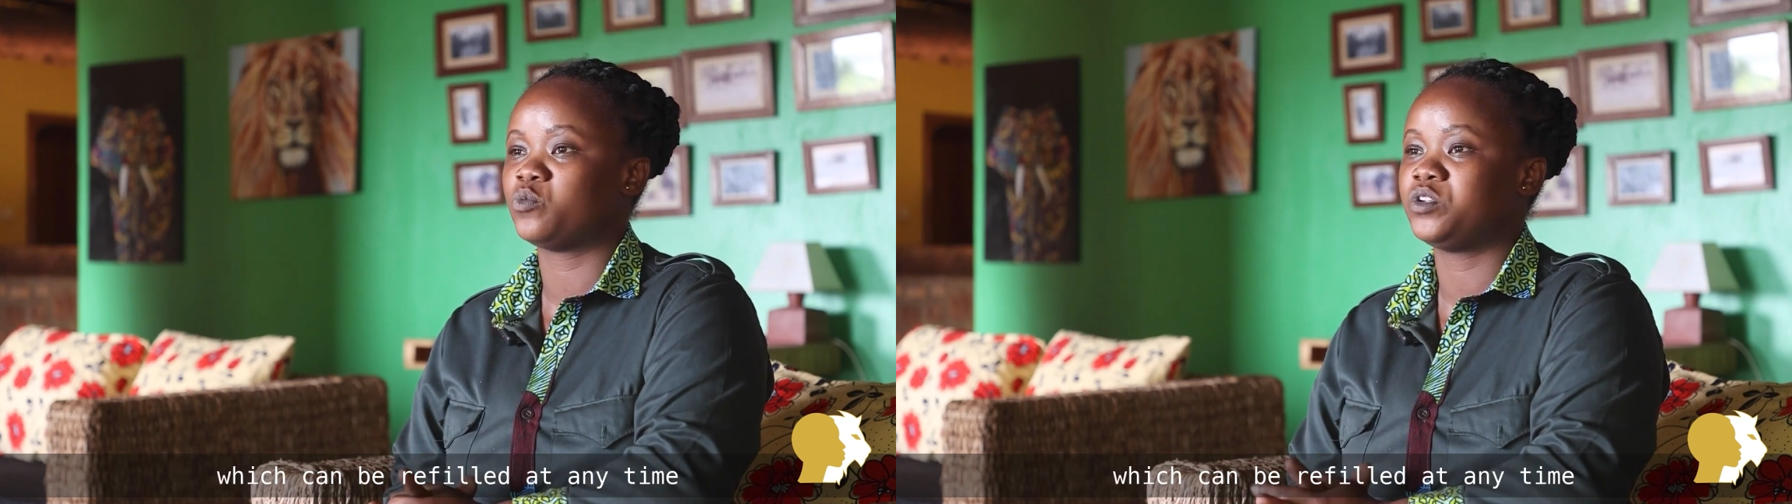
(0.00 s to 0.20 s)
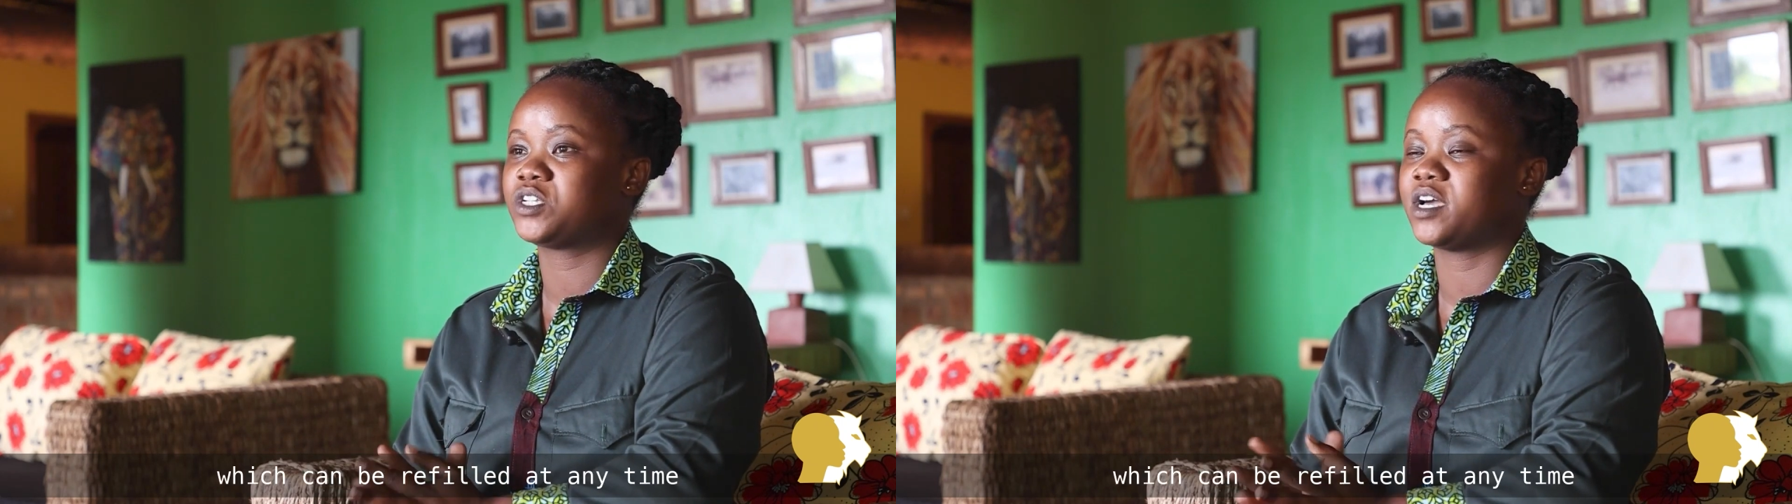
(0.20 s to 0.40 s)

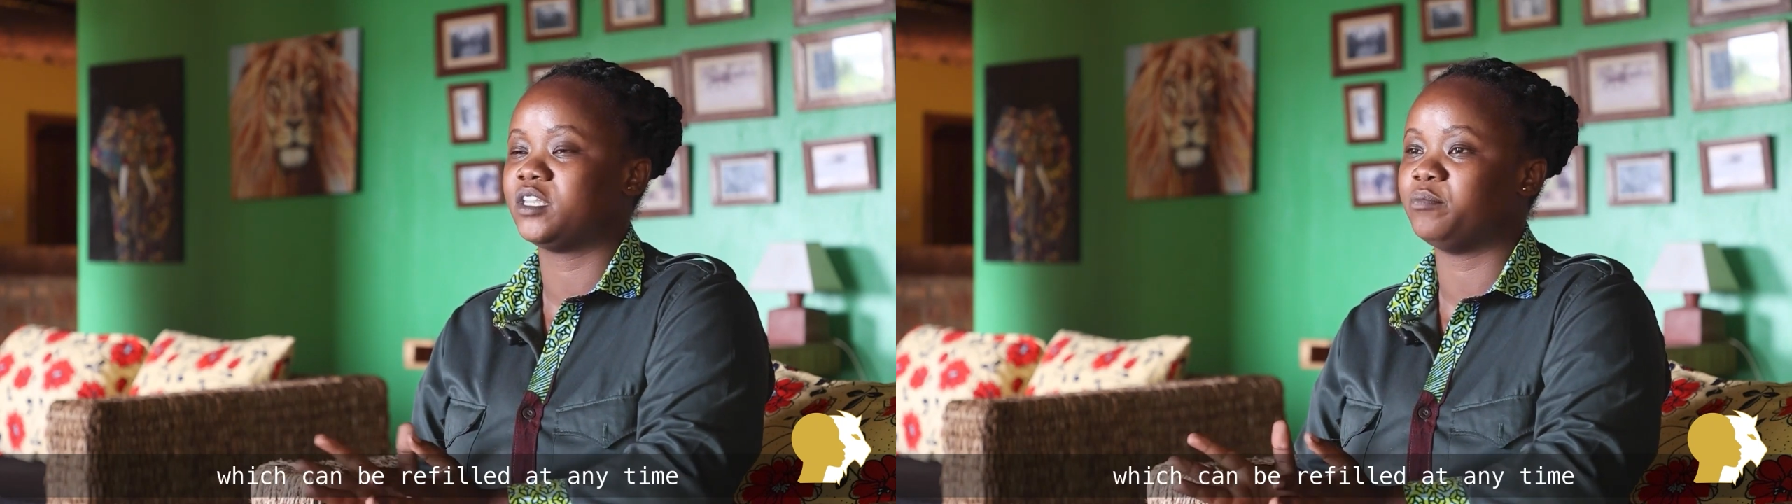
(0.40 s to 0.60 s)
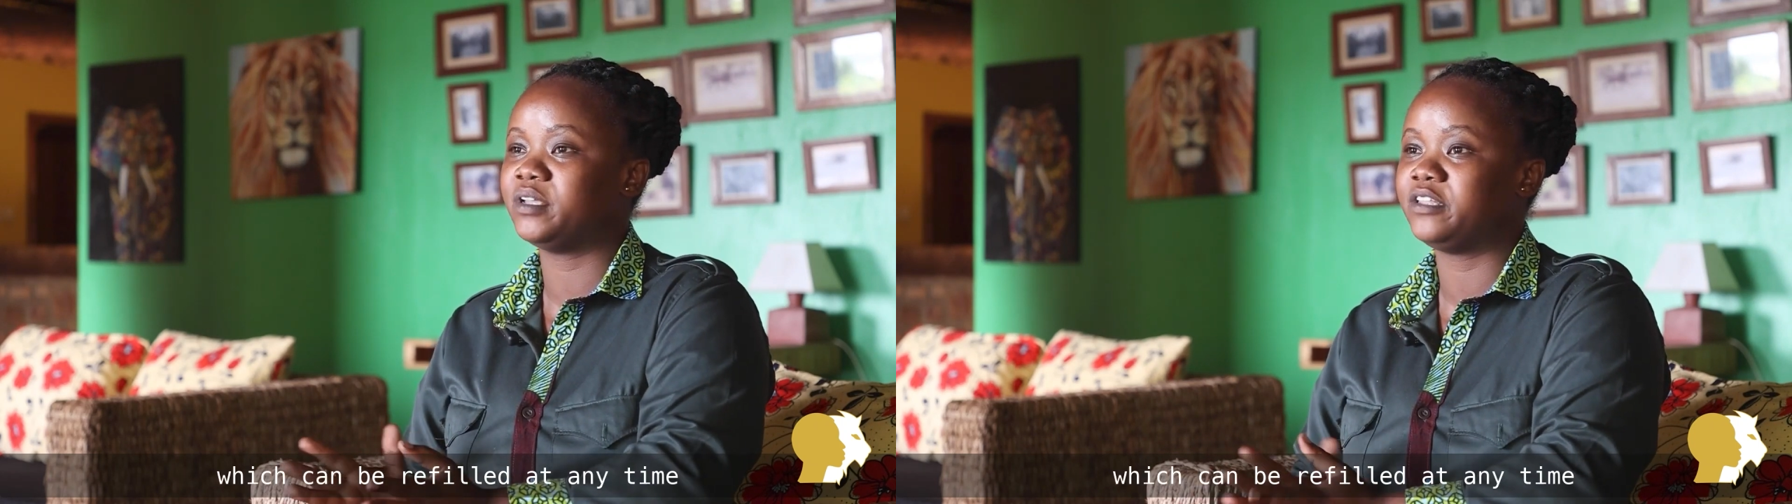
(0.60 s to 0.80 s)
which
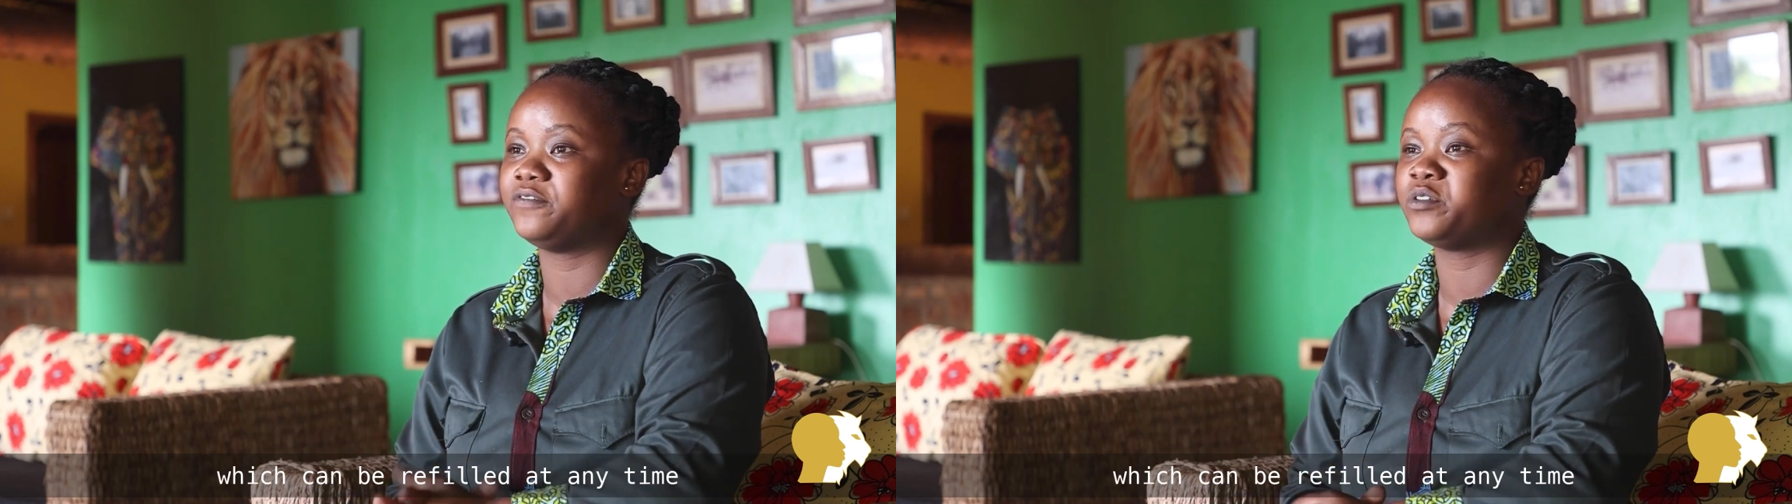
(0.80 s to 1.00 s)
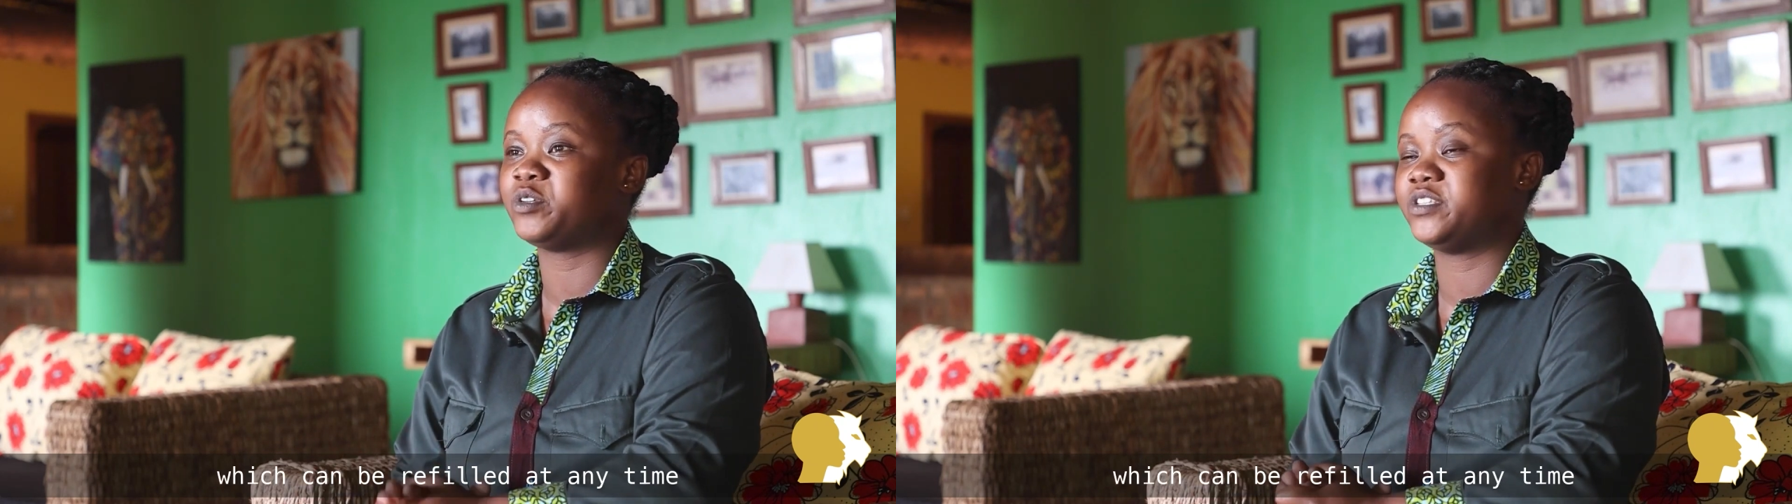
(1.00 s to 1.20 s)
can be
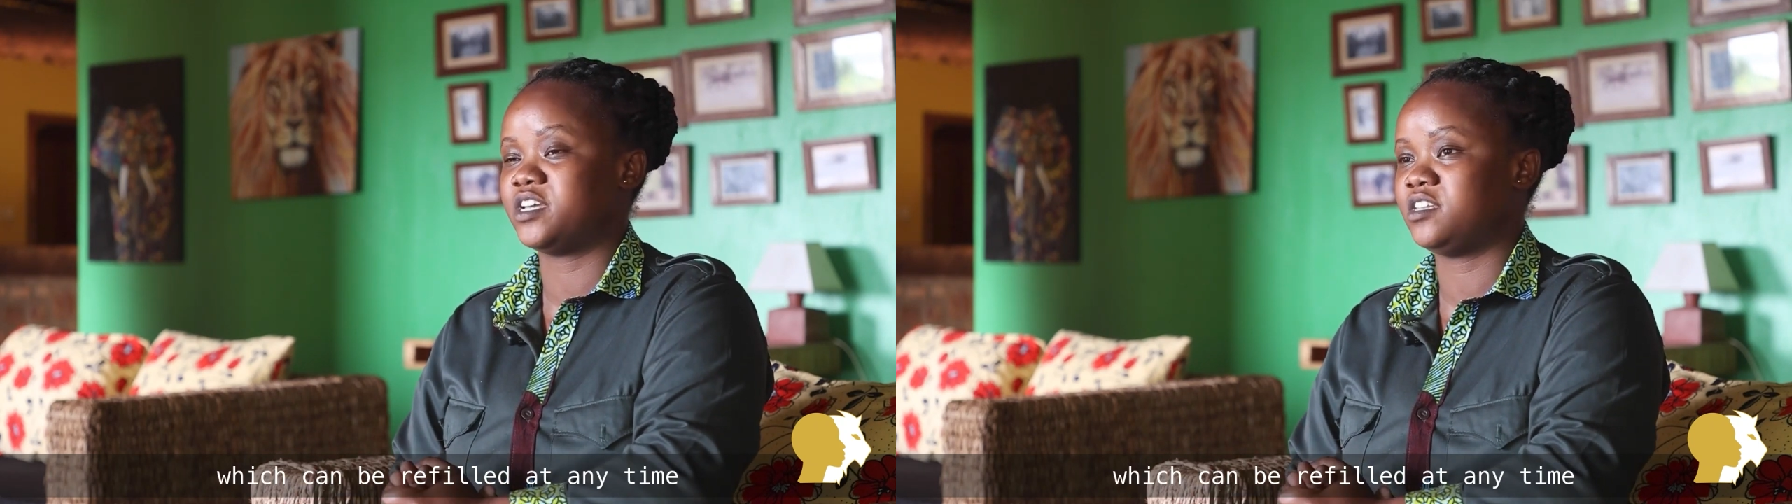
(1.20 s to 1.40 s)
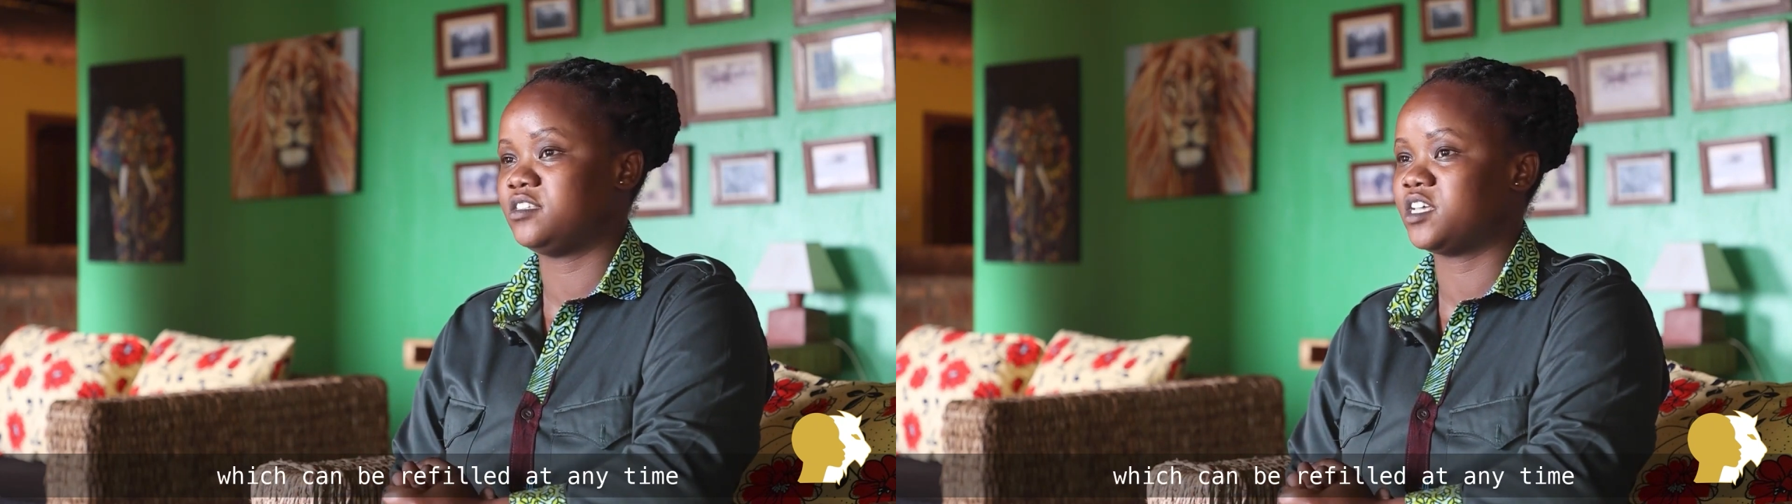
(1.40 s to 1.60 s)
refilled
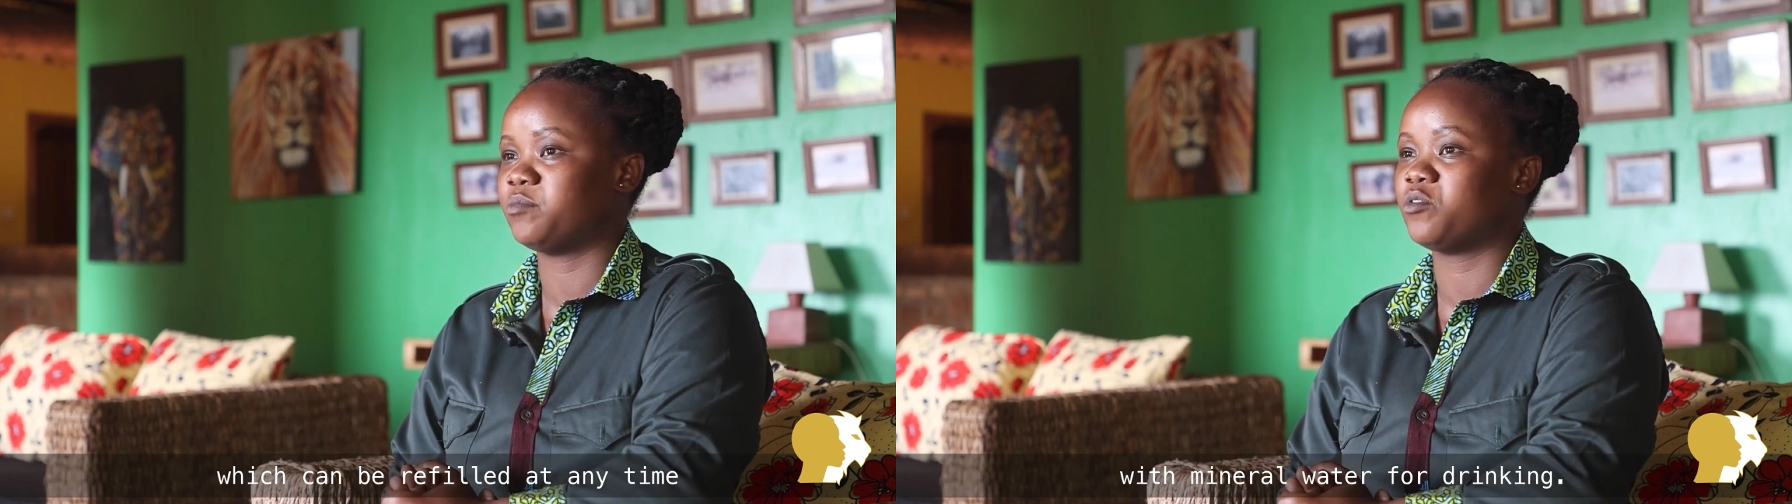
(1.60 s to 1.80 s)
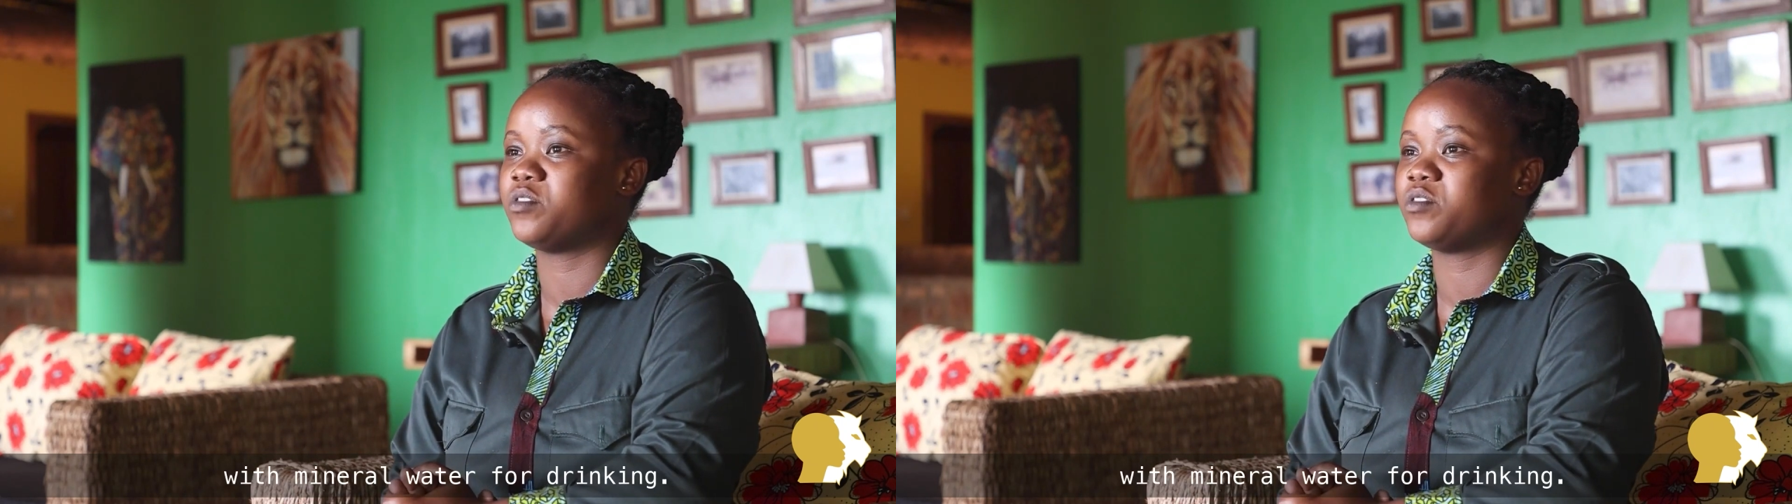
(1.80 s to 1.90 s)
anytime